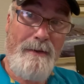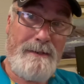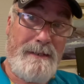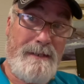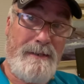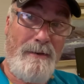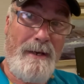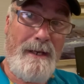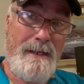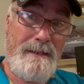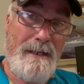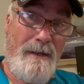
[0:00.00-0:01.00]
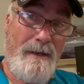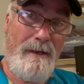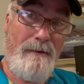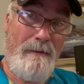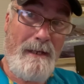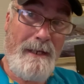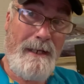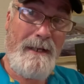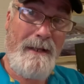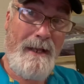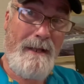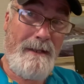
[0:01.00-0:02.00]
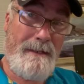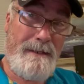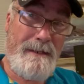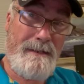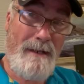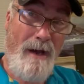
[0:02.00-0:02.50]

There's a story I could tell you related to that. It's just